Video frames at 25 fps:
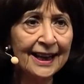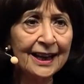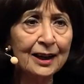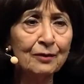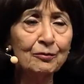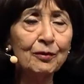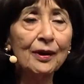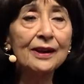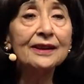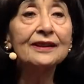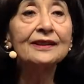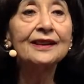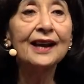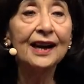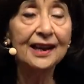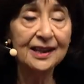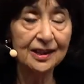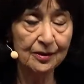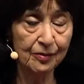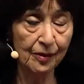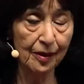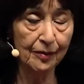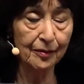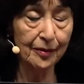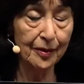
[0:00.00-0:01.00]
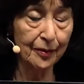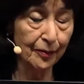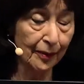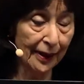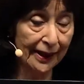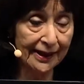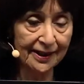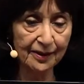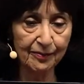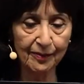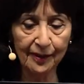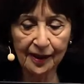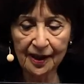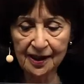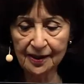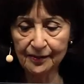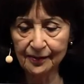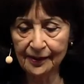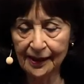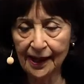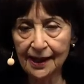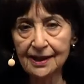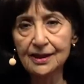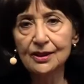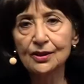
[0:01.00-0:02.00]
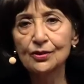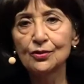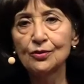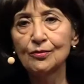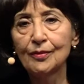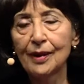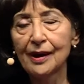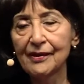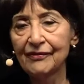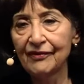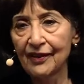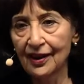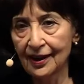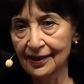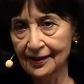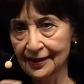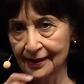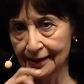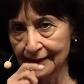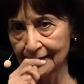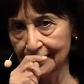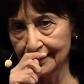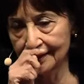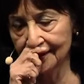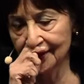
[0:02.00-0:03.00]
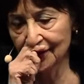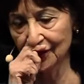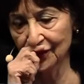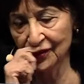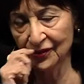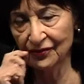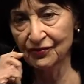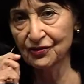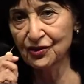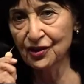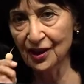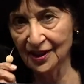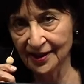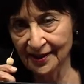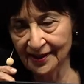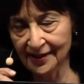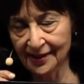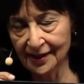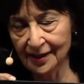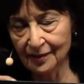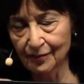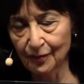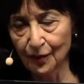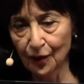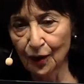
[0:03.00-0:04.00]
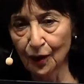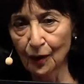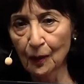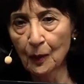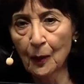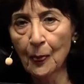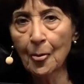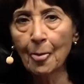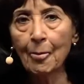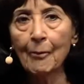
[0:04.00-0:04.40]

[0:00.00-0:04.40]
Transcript: but that's where we went, because that's who my father sort of trusted more.